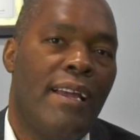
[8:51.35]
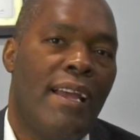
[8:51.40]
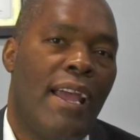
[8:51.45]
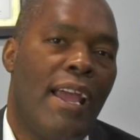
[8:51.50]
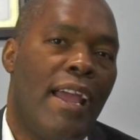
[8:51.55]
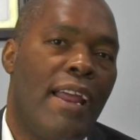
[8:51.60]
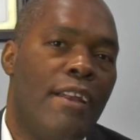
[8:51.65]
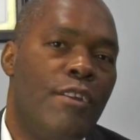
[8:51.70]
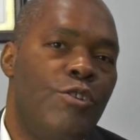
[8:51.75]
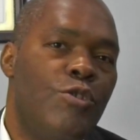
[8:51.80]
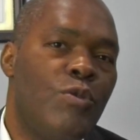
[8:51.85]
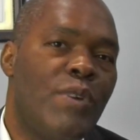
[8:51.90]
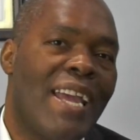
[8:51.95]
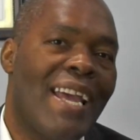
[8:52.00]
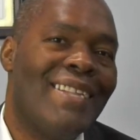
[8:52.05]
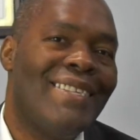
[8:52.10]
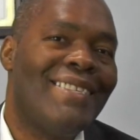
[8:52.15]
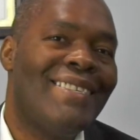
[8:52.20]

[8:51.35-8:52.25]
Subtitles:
and you get